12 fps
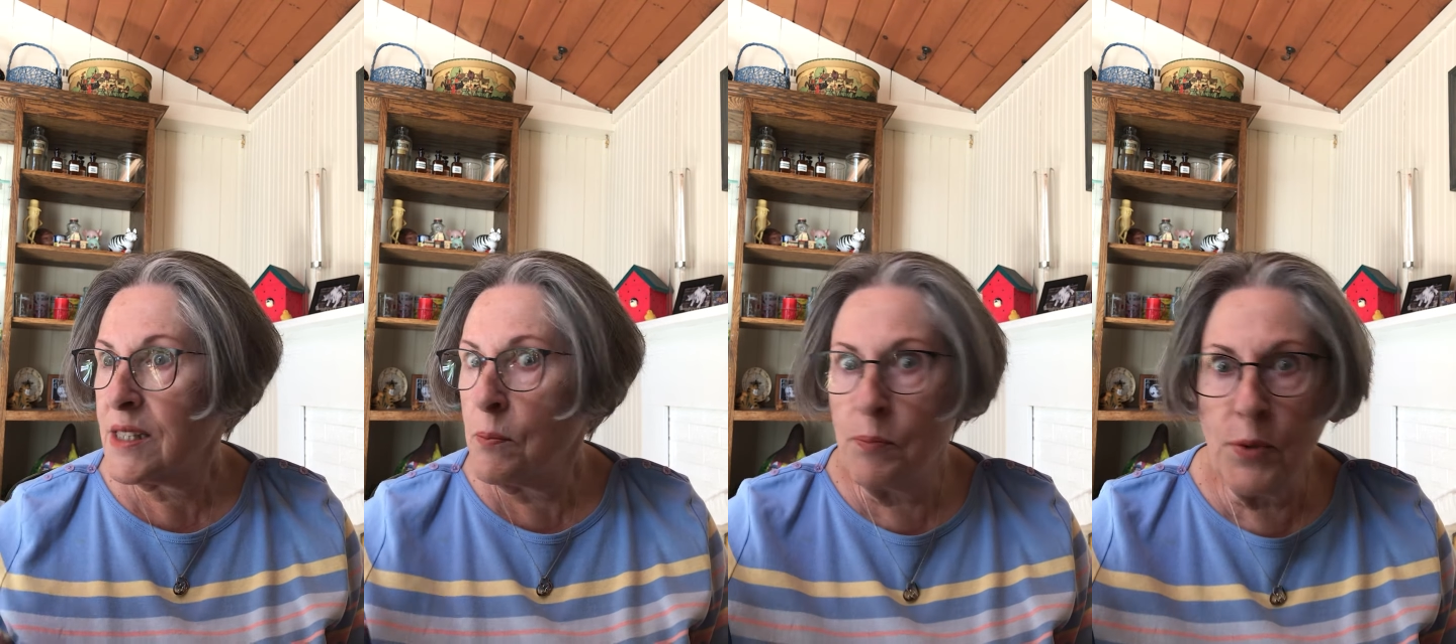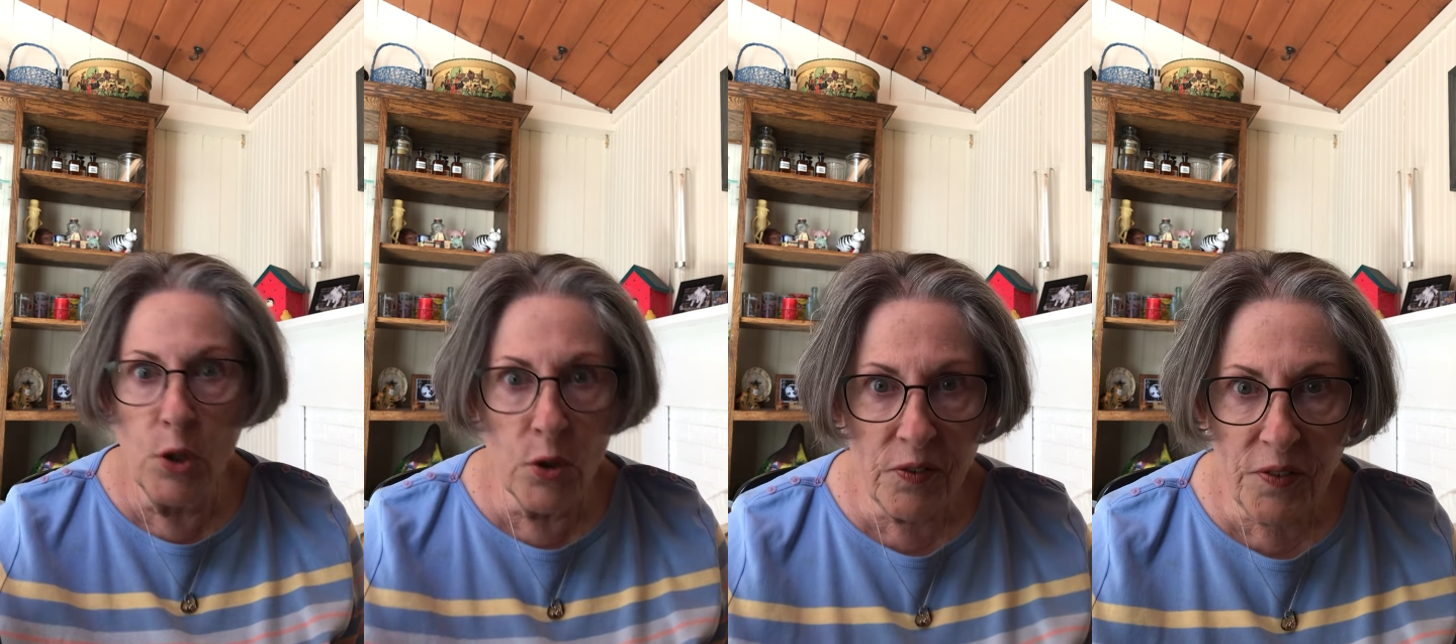It's
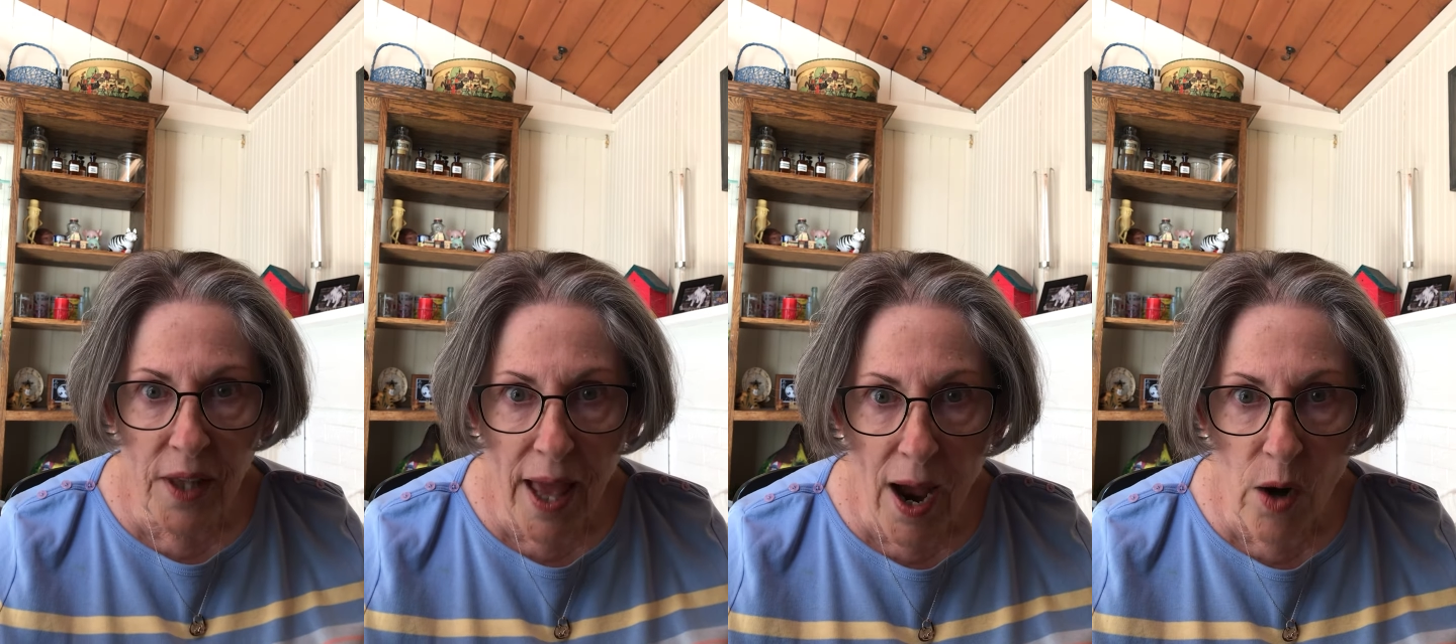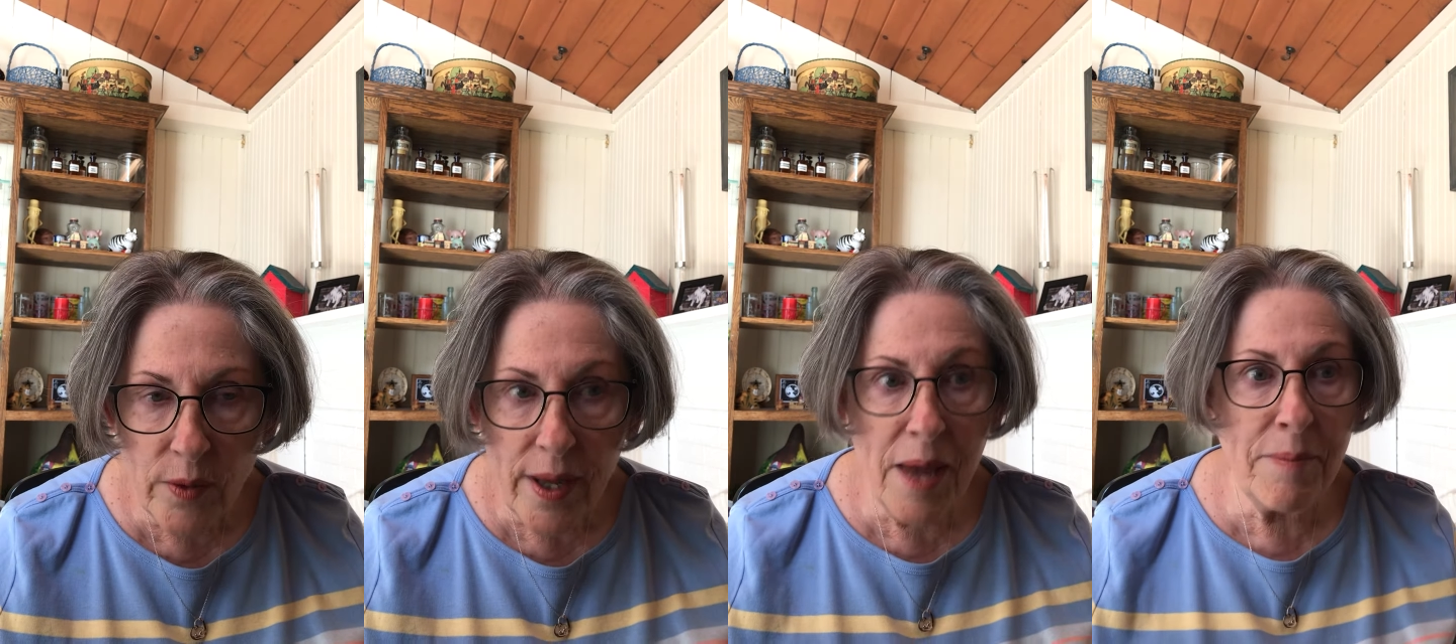beautiful
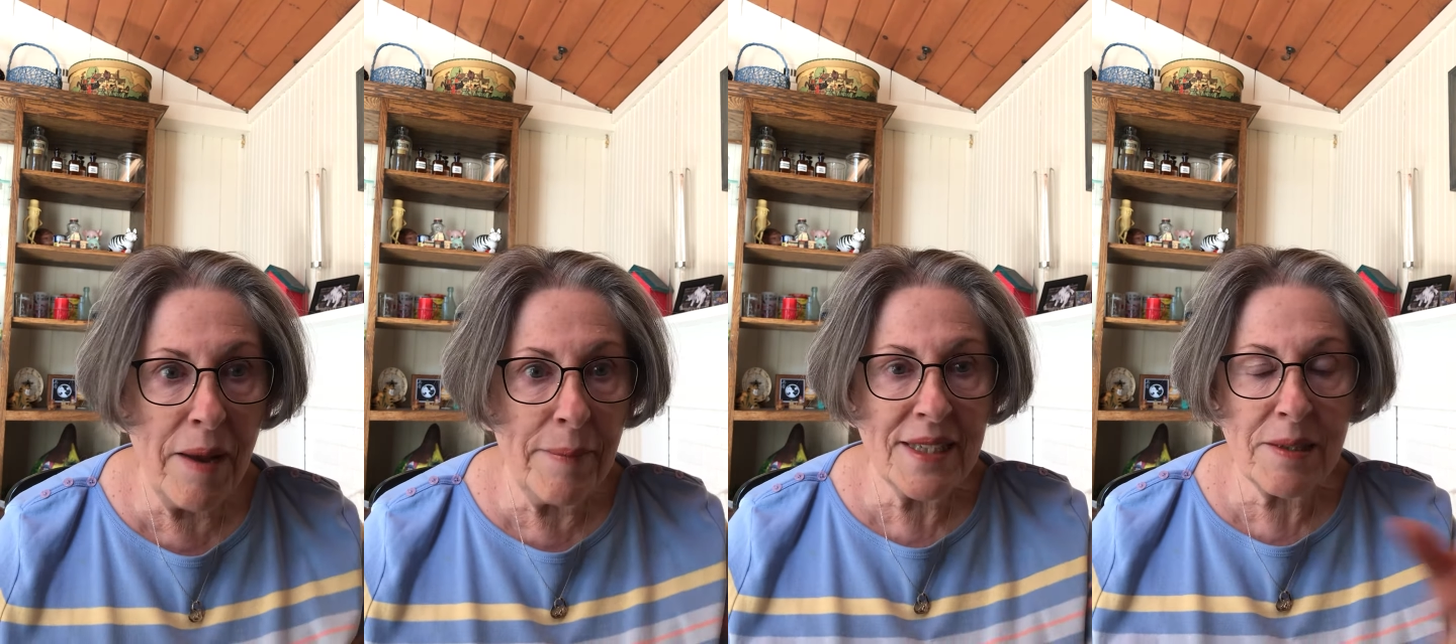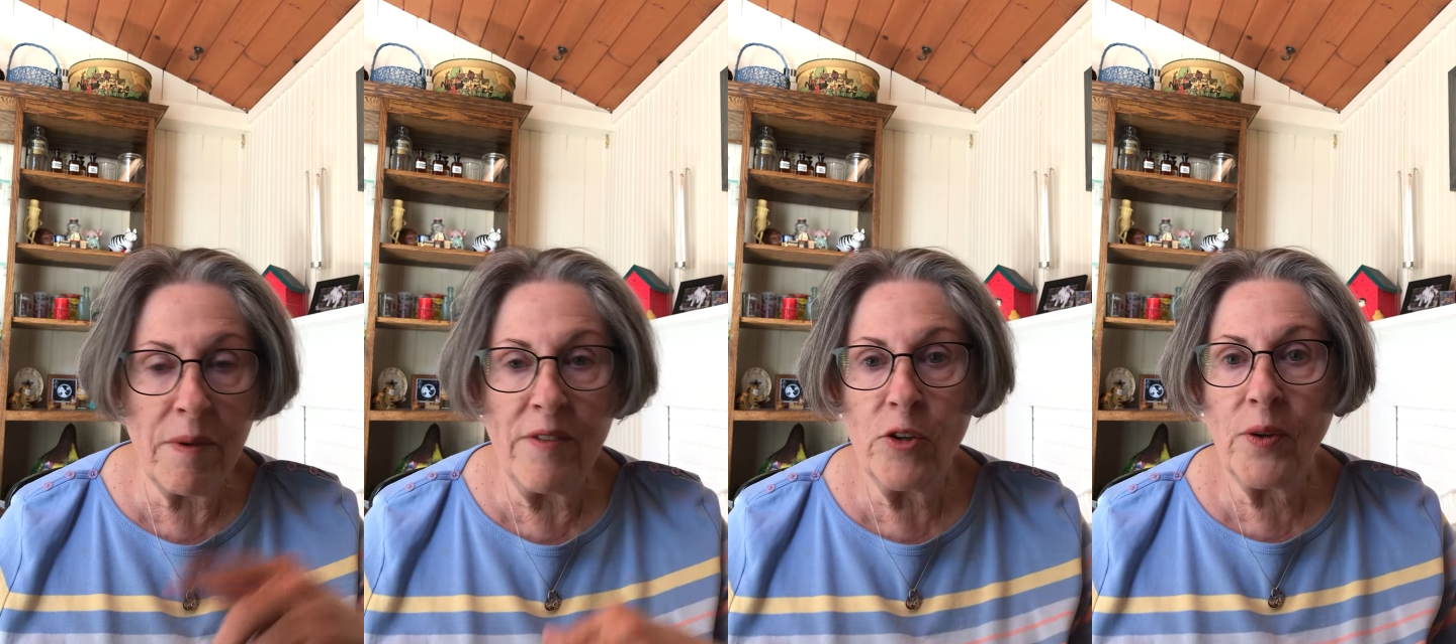out, and maybe
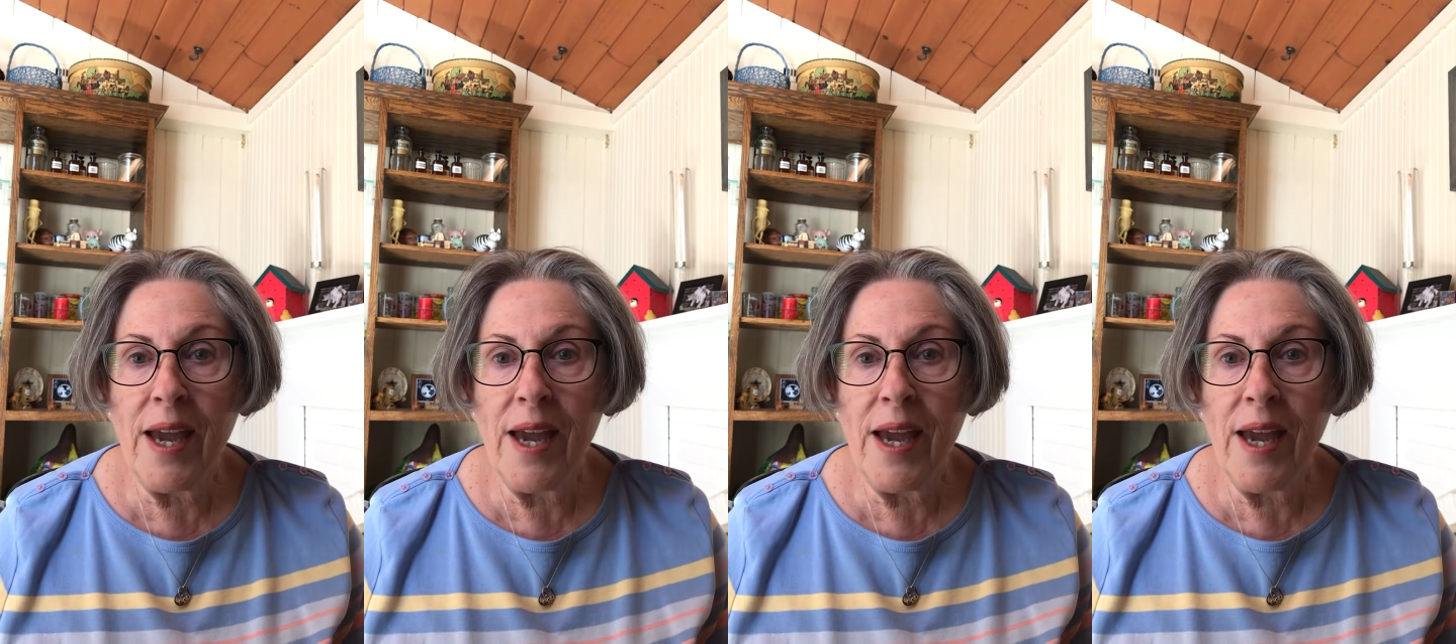some of you